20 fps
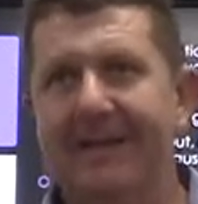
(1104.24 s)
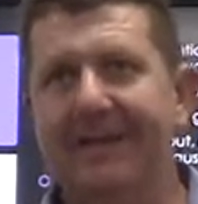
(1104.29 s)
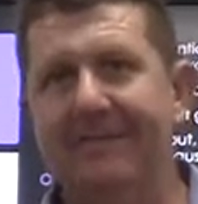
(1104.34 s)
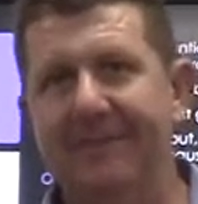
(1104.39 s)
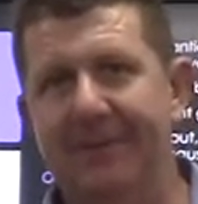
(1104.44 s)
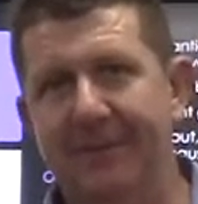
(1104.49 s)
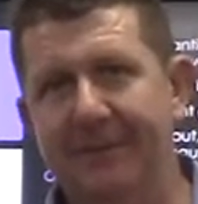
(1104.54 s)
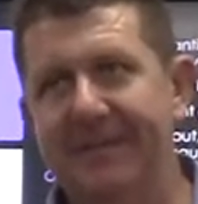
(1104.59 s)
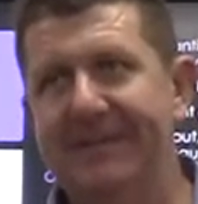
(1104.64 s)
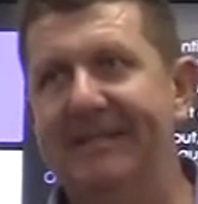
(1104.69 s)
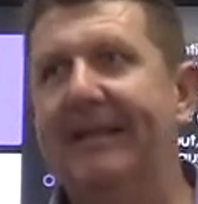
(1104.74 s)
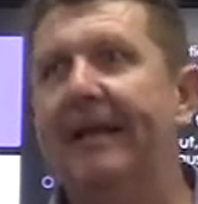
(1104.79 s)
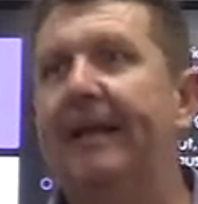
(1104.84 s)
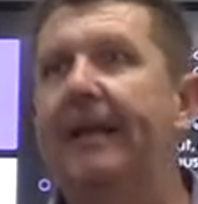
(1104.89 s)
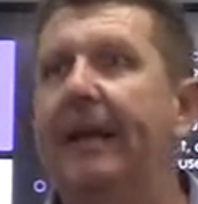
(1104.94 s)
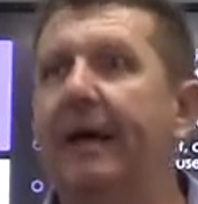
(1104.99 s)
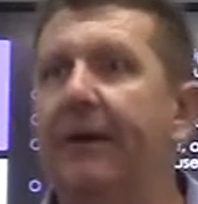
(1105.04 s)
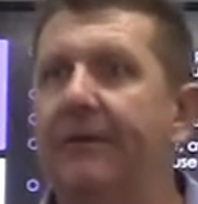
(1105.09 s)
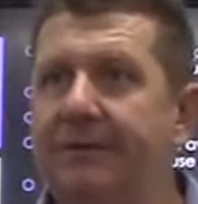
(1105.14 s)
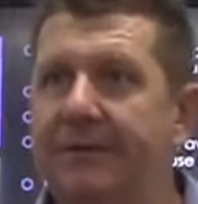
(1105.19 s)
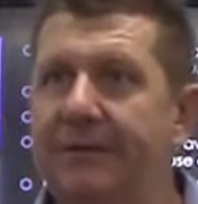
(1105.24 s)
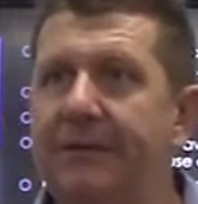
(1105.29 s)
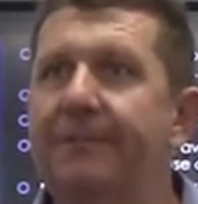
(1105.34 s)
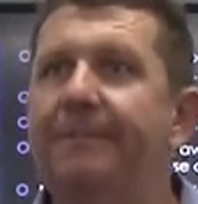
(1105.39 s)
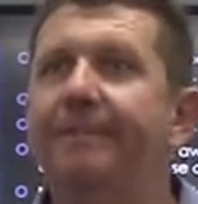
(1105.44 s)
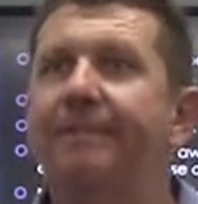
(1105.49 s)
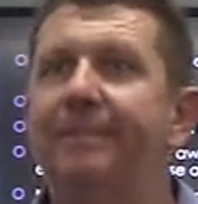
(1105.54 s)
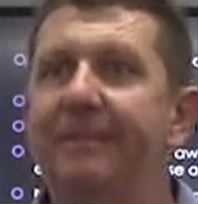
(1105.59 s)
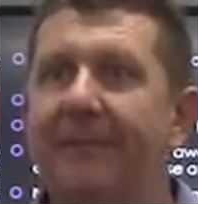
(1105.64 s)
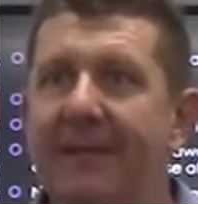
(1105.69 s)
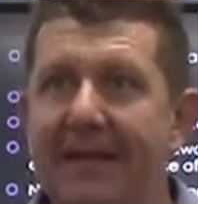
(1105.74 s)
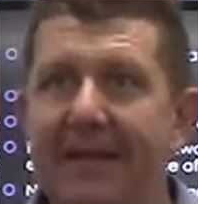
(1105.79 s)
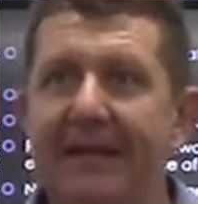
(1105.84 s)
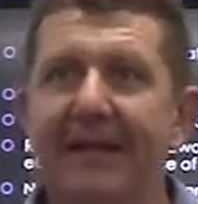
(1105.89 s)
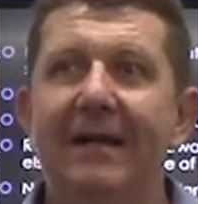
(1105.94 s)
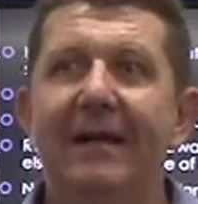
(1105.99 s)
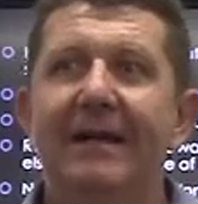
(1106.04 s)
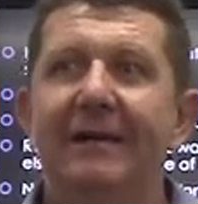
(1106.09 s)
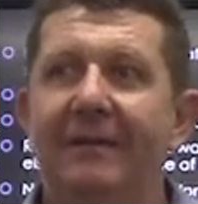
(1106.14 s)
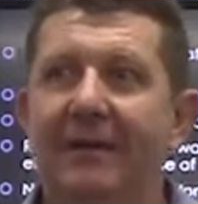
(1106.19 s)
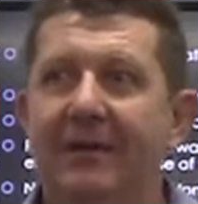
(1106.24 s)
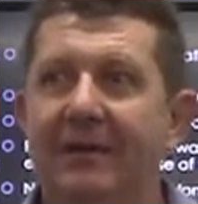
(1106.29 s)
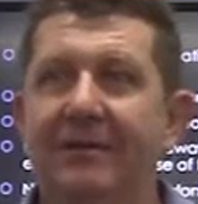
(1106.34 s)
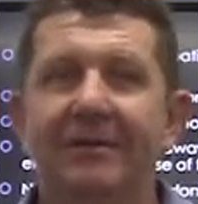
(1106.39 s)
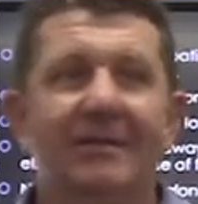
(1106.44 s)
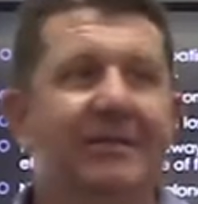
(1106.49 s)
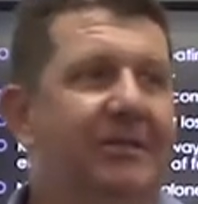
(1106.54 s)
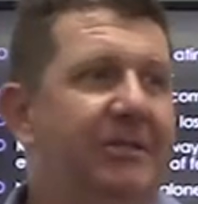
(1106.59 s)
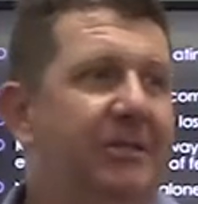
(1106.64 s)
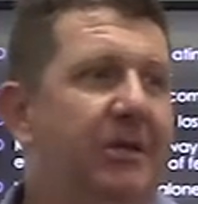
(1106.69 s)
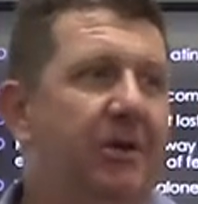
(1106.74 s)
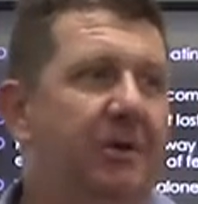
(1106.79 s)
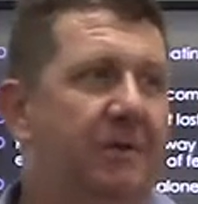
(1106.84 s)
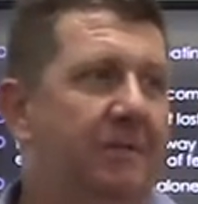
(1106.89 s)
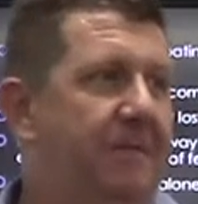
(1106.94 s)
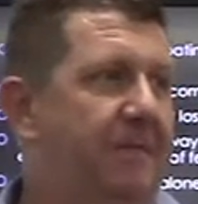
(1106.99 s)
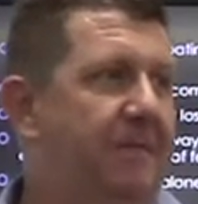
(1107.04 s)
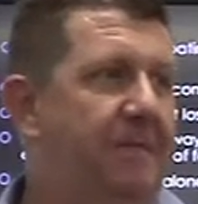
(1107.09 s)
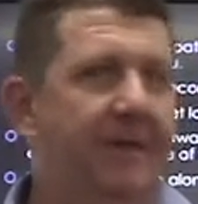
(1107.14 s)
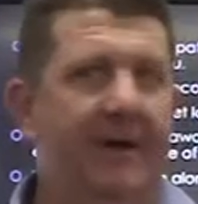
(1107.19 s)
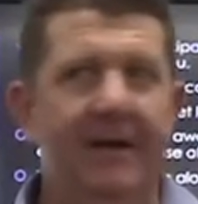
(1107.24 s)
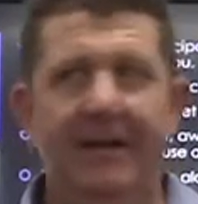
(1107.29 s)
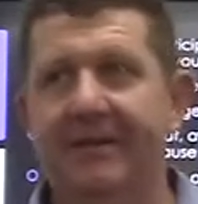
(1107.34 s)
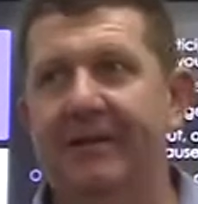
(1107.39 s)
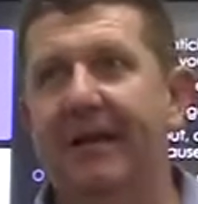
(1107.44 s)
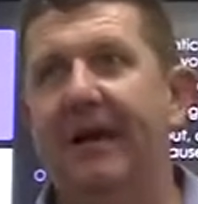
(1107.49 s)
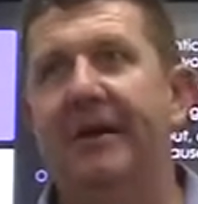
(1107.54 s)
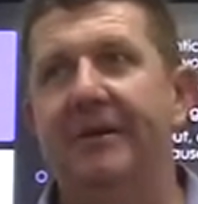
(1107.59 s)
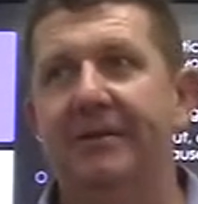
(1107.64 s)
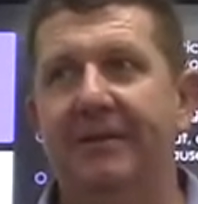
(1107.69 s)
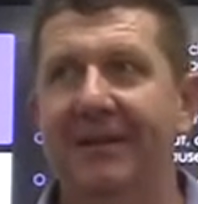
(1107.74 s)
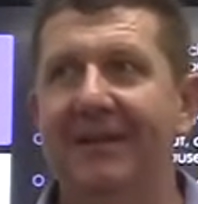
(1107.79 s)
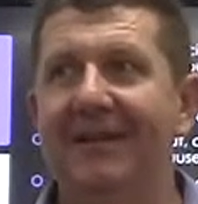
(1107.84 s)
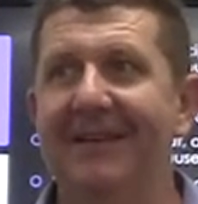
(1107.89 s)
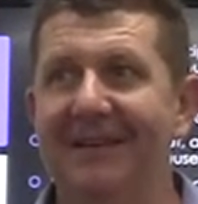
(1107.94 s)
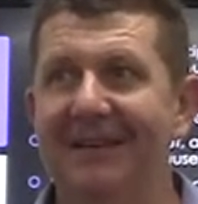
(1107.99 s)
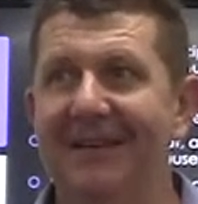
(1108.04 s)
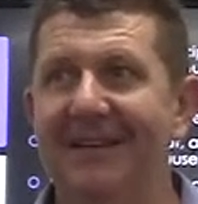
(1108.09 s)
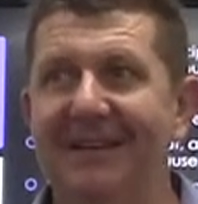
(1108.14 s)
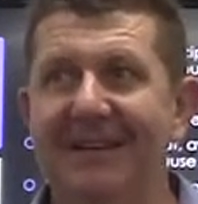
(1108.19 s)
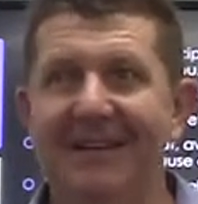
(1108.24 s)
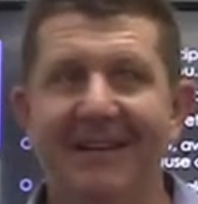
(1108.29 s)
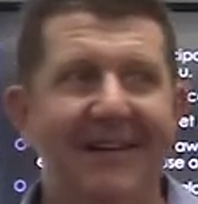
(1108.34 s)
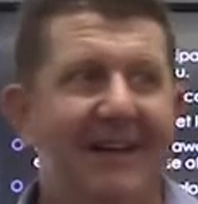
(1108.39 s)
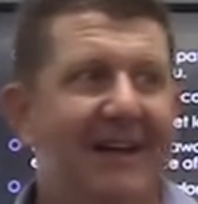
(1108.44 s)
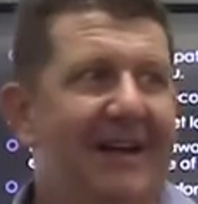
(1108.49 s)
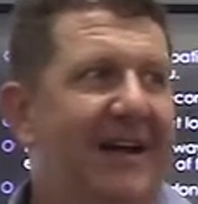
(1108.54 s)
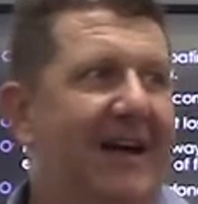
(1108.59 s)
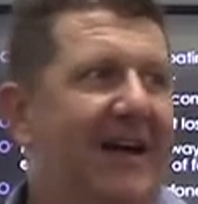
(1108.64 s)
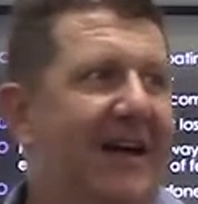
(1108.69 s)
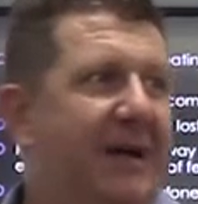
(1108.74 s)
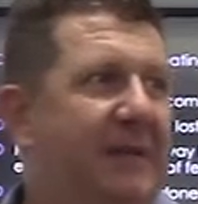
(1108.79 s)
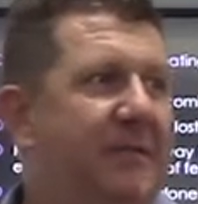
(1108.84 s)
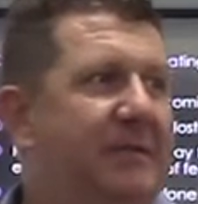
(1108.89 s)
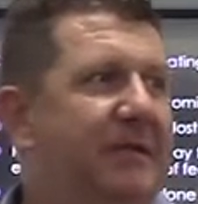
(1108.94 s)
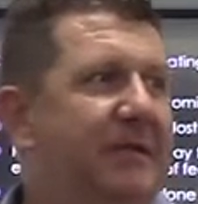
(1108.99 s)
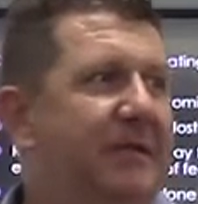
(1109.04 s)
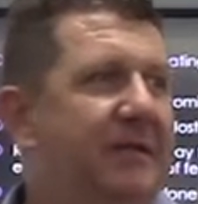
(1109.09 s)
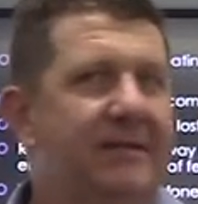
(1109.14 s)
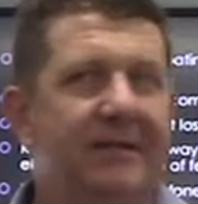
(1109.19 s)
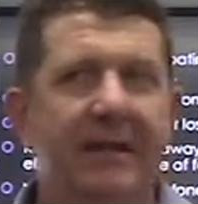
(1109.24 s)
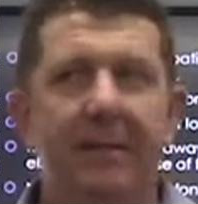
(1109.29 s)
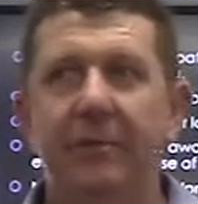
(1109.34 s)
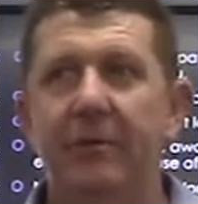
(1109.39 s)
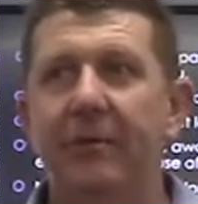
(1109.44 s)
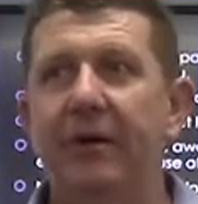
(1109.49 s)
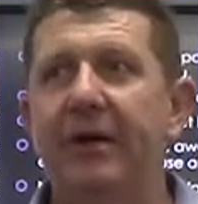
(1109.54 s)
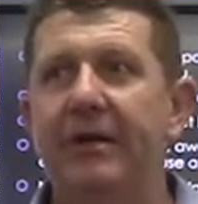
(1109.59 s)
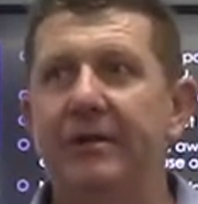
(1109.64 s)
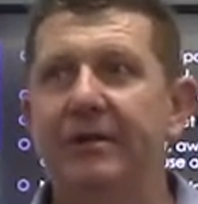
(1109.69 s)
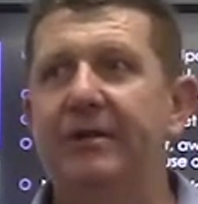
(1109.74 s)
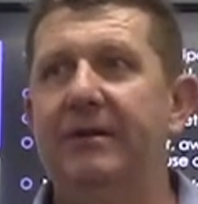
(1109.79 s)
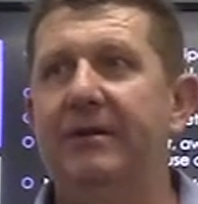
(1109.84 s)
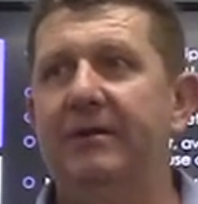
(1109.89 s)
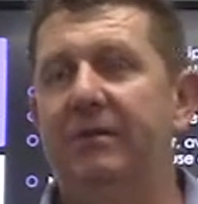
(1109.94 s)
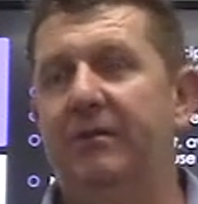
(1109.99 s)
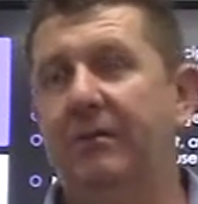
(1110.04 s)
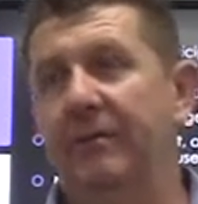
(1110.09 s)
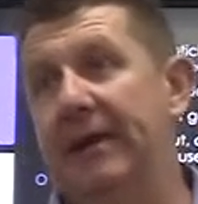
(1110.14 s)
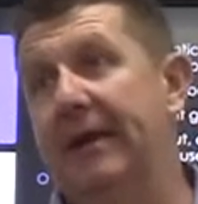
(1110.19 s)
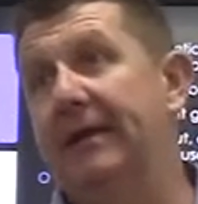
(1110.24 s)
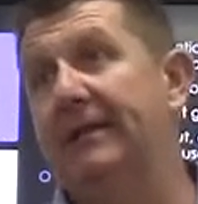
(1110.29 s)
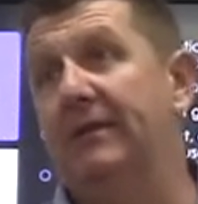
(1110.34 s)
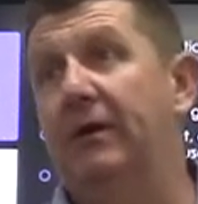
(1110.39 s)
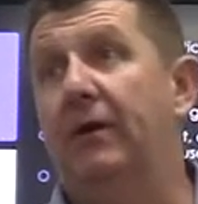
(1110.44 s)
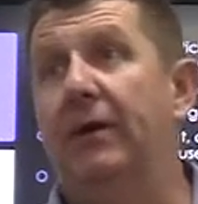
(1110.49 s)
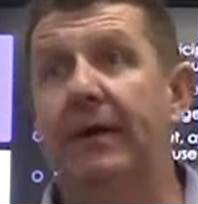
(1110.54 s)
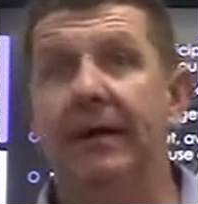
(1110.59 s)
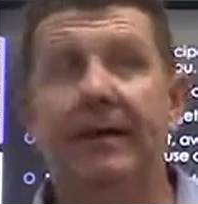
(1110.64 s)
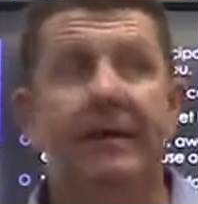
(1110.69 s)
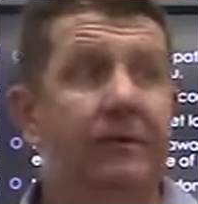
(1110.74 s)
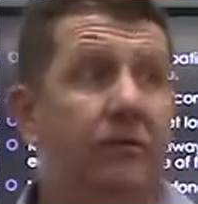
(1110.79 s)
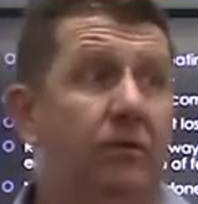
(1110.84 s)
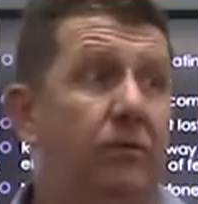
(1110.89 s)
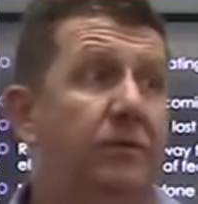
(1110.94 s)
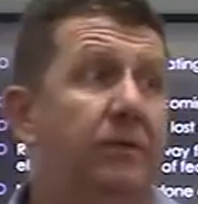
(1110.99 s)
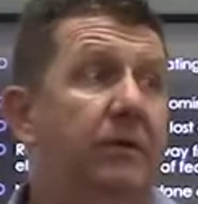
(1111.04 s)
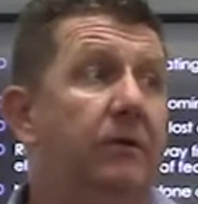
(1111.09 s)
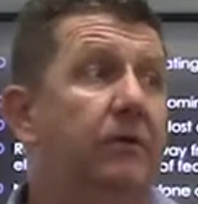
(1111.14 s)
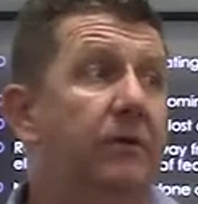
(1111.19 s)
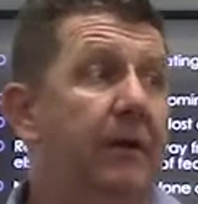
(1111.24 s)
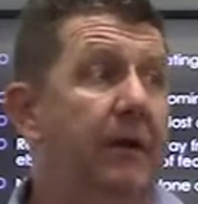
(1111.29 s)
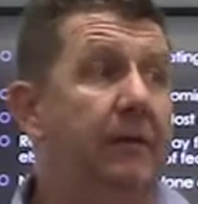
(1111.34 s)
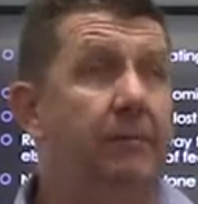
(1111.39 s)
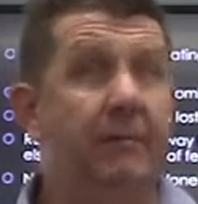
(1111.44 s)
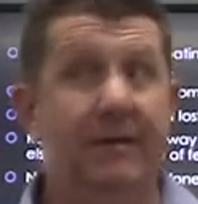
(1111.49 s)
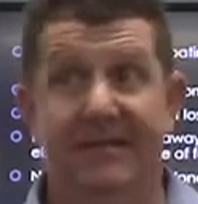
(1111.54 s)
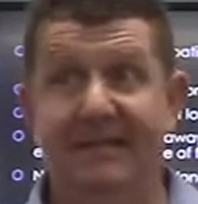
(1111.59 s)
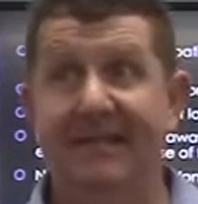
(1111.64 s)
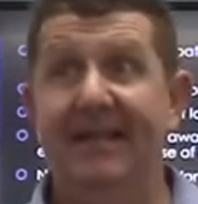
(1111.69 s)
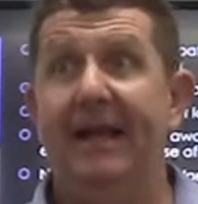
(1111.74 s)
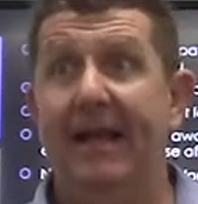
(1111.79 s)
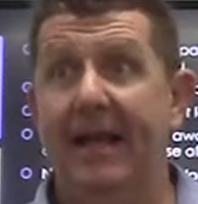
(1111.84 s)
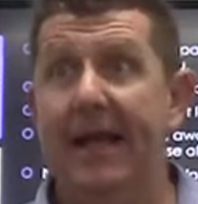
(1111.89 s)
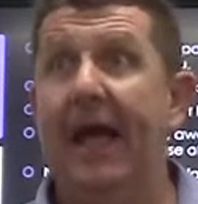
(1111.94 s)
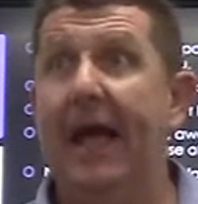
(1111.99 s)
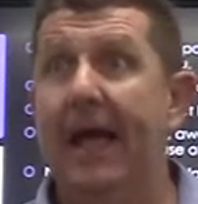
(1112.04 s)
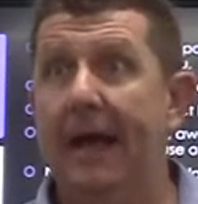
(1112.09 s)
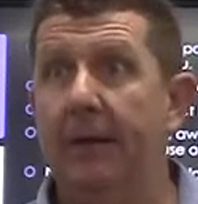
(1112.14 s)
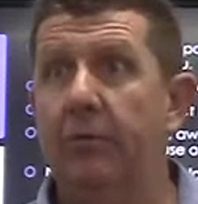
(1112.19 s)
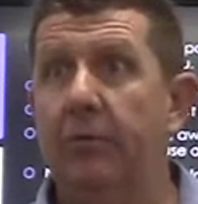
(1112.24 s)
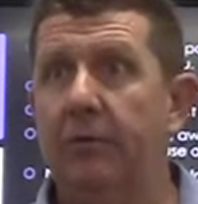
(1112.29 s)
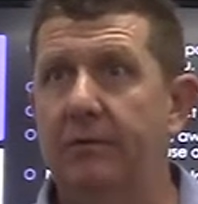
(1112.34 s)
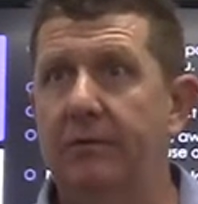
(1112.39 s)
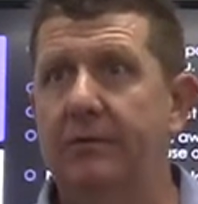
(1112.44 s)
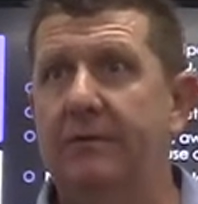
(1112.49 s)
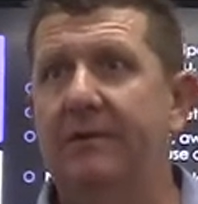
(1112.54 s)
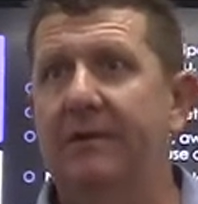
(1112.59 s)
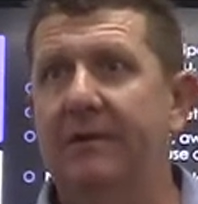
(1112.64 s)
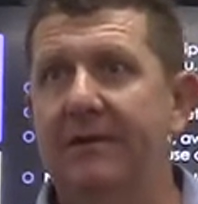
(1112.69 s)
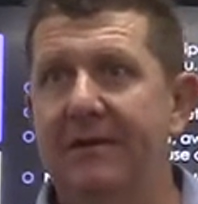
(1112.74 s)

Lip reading: the city council because this dog freaks out. So separation or anxiety is also great amongst animals.